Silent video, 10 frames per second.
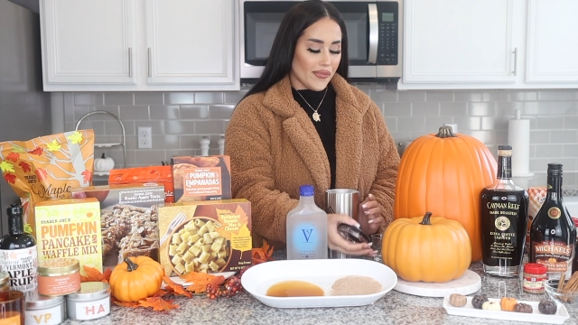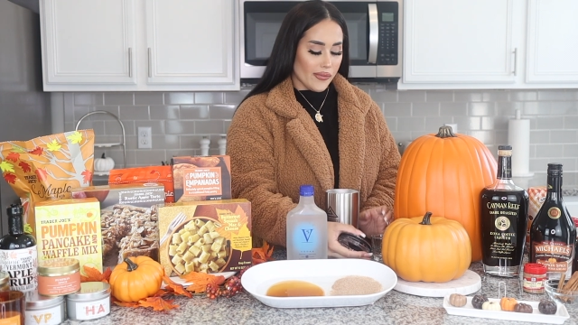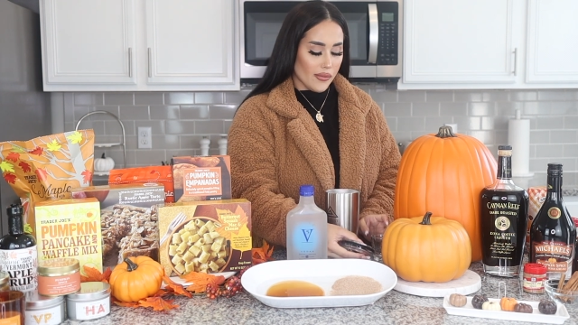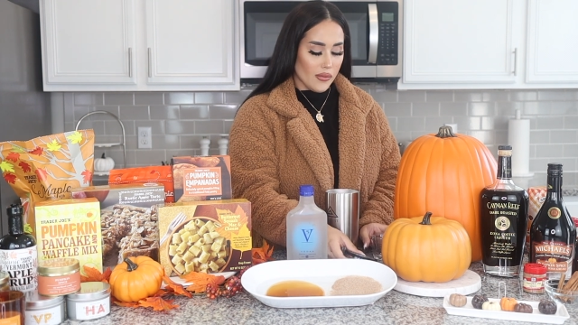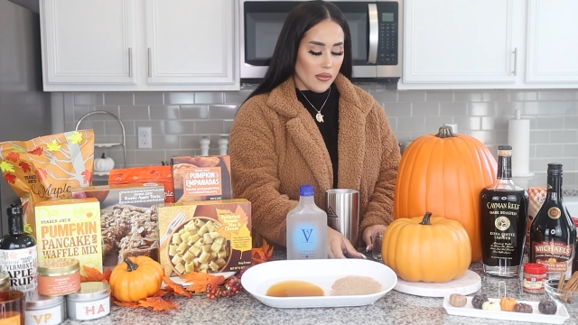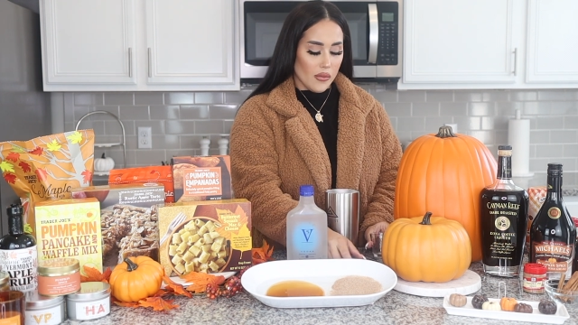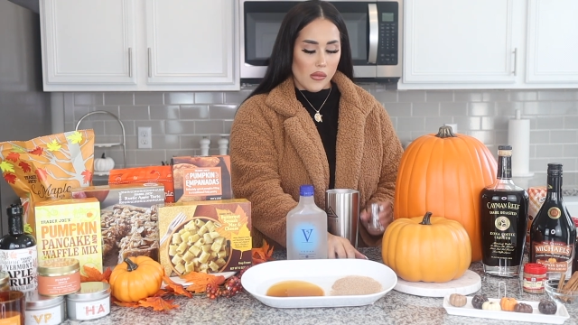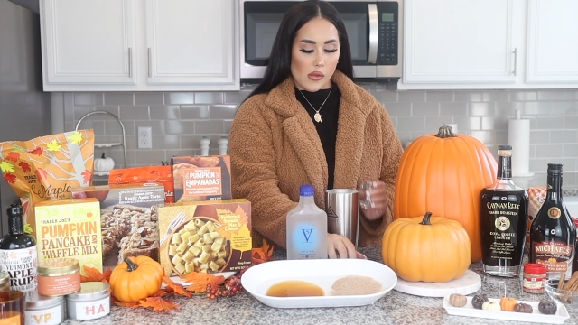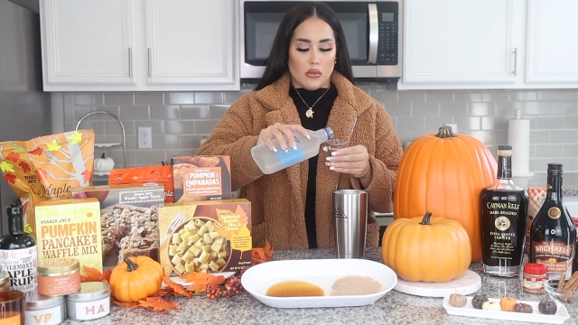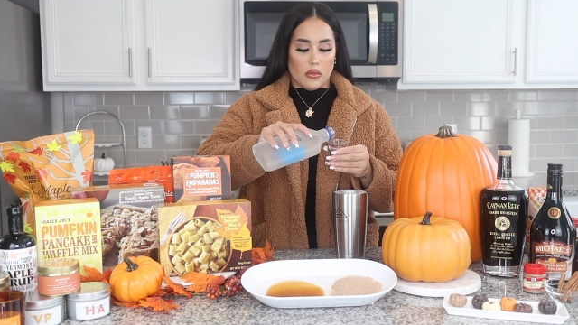
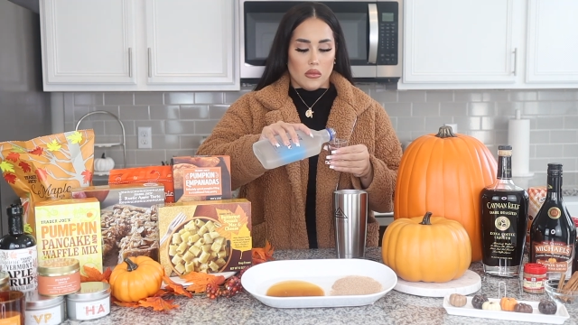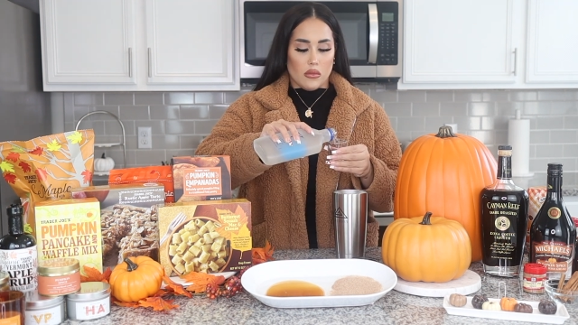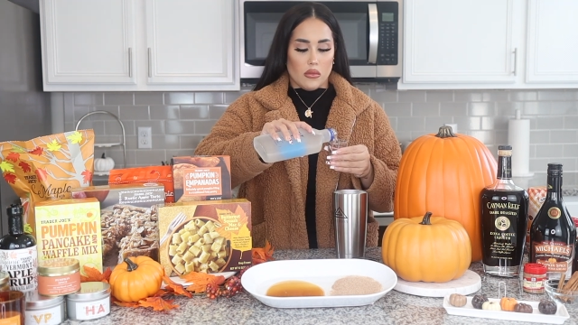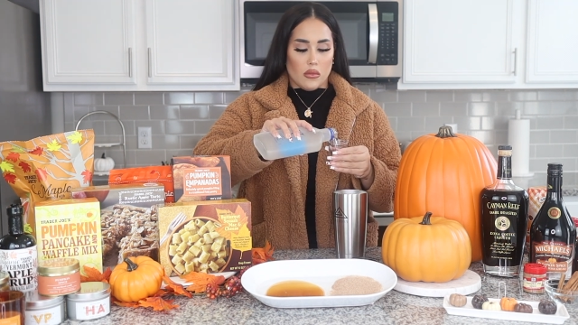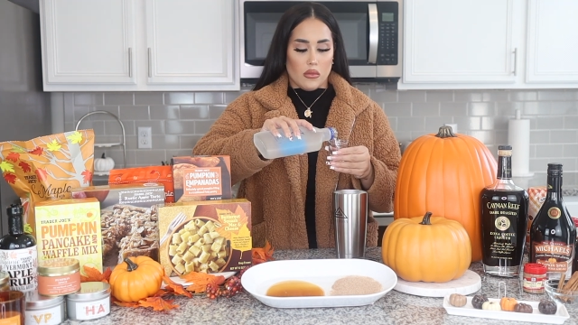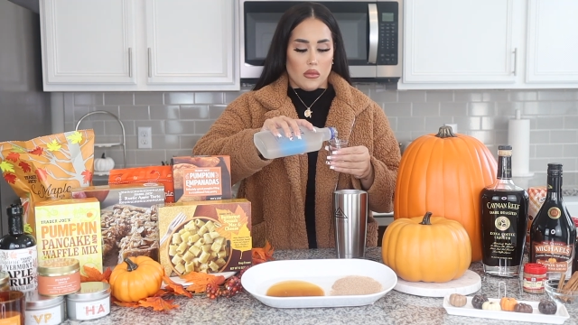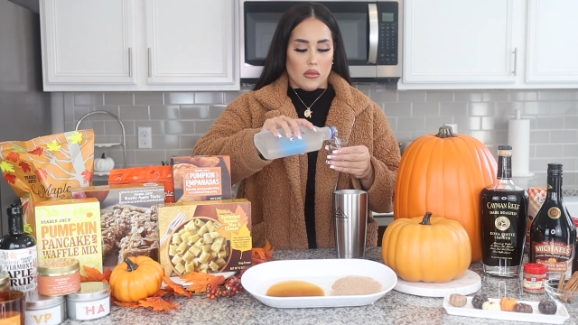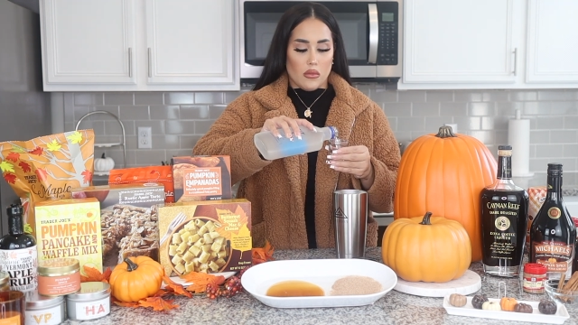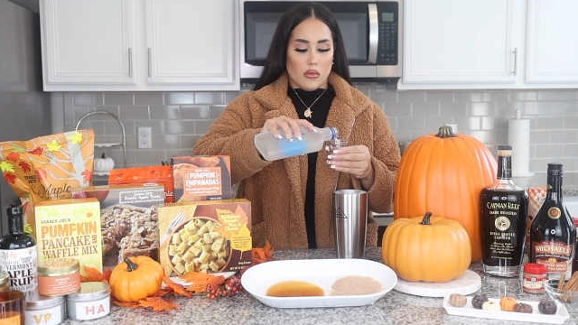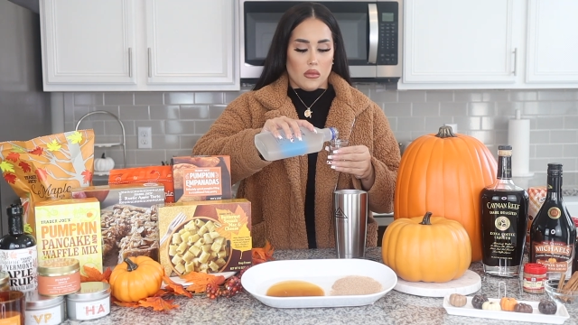
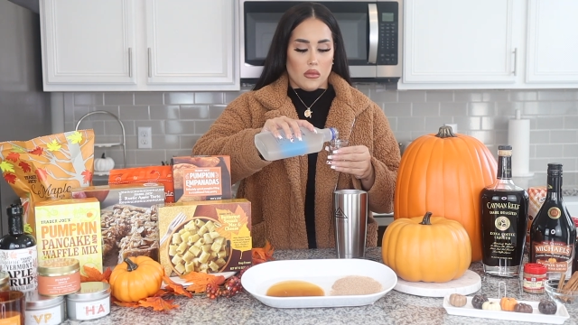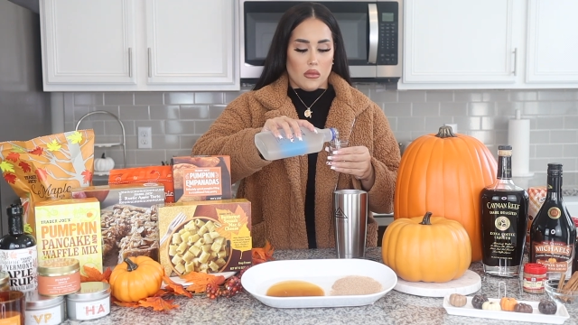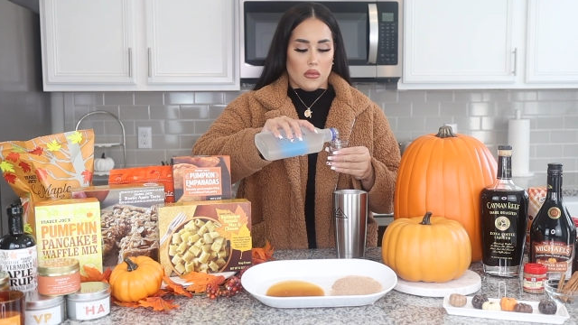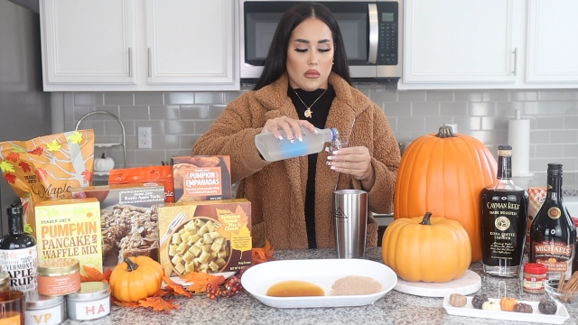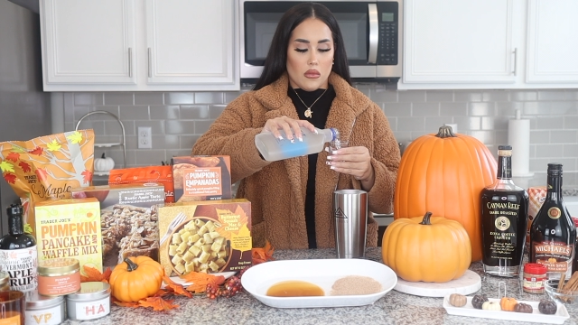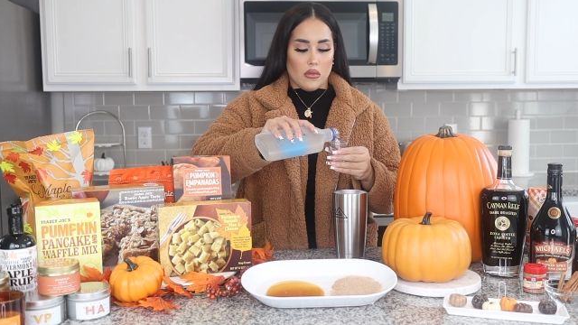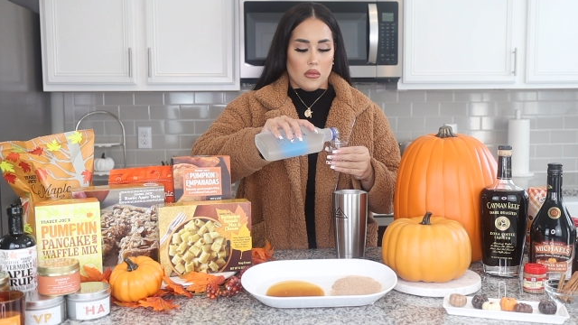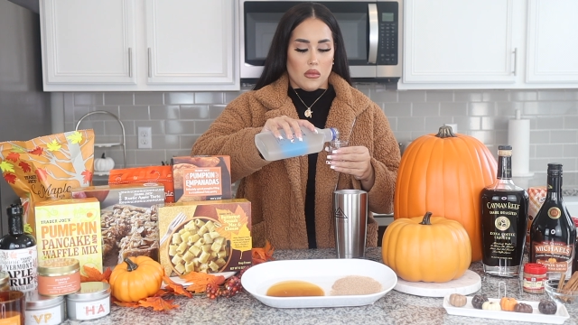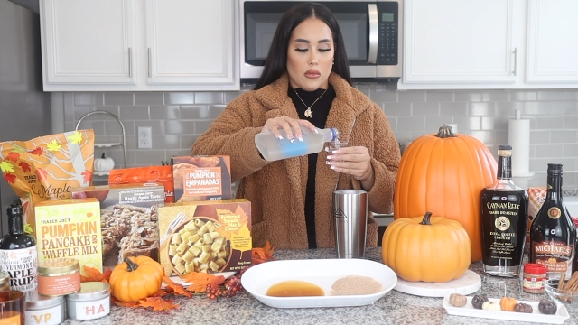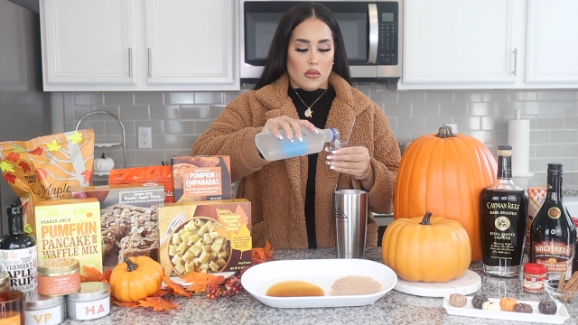
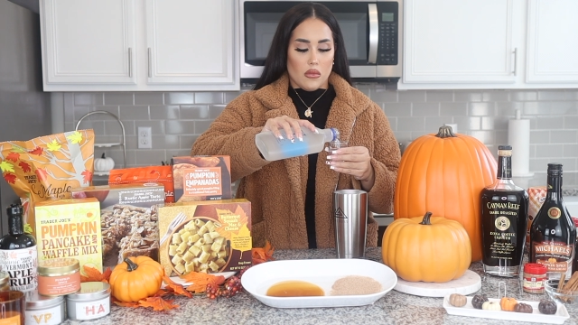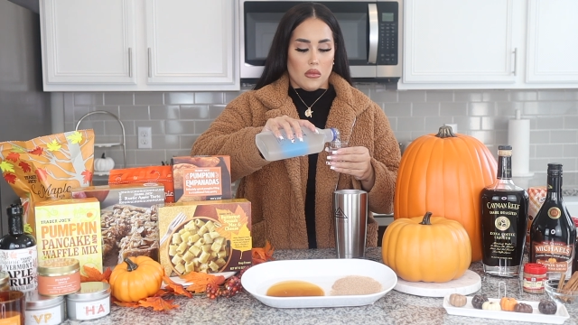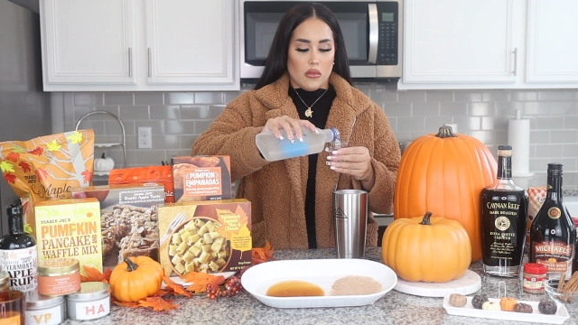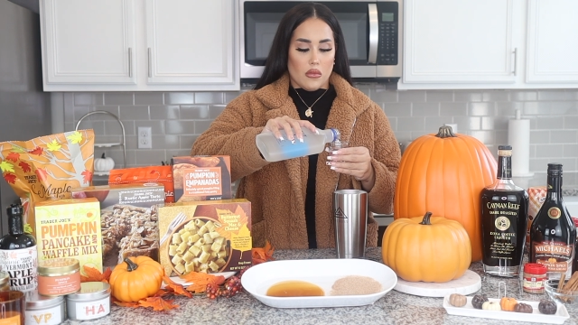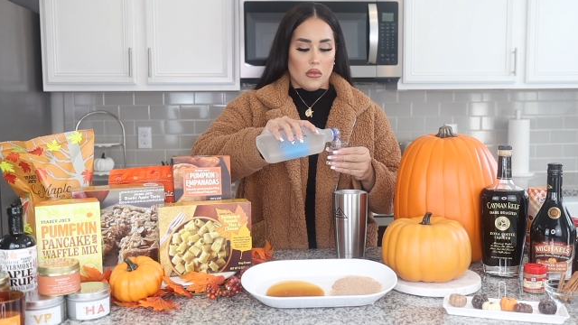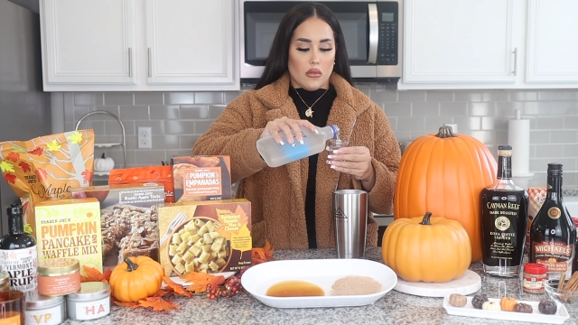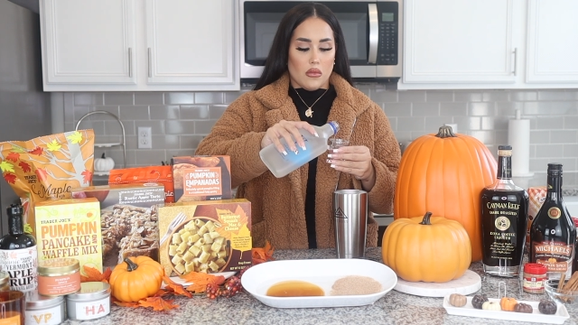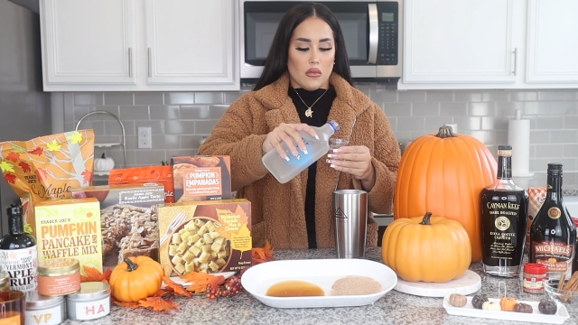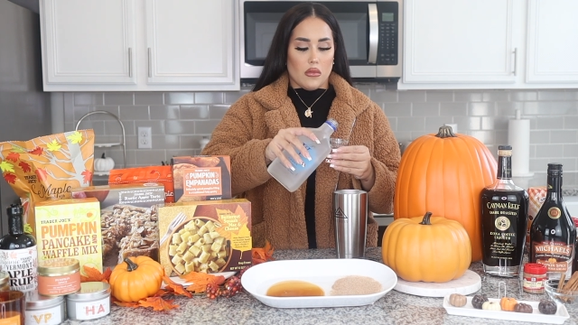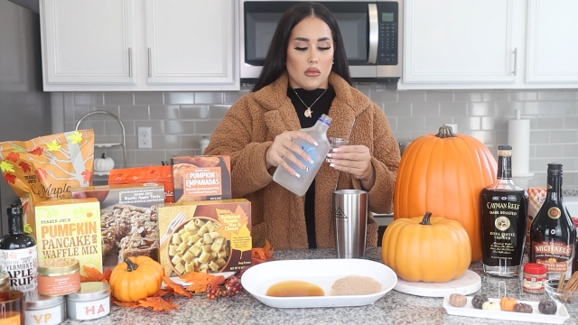
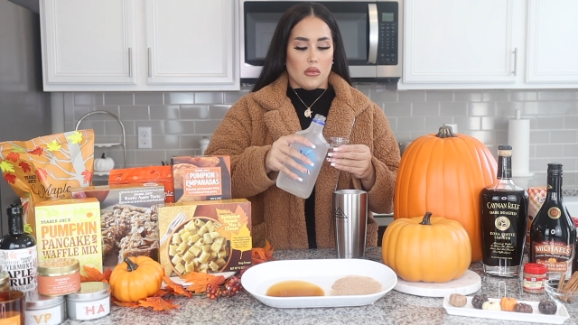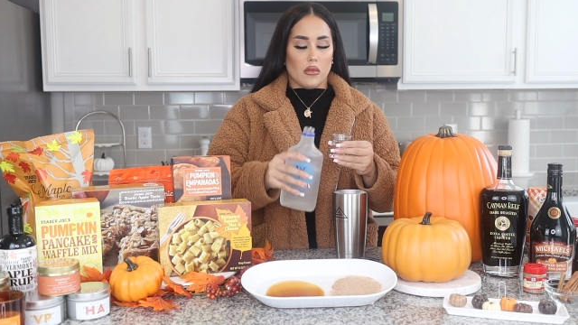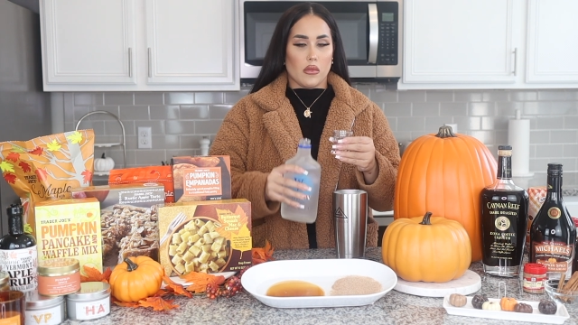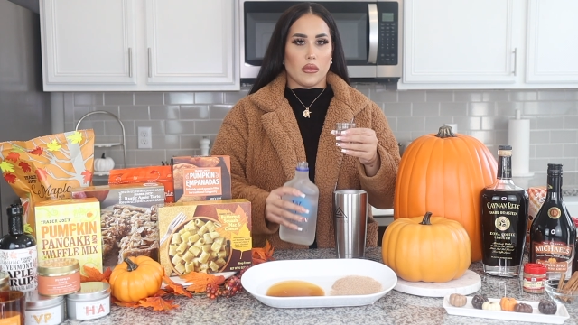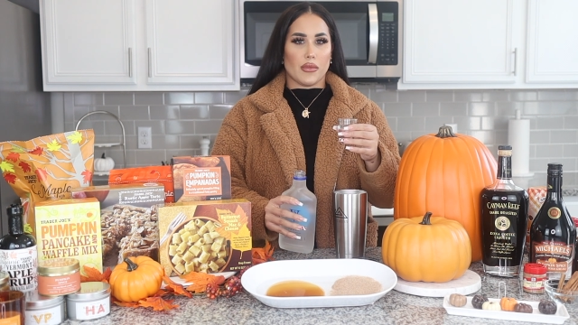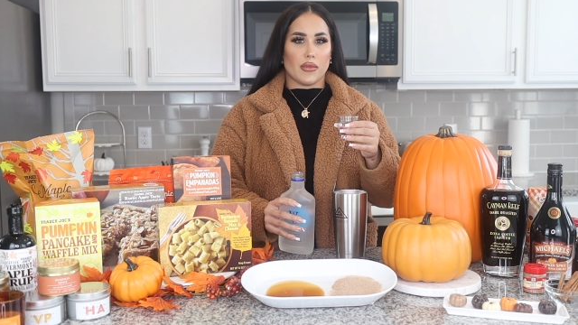[no speech]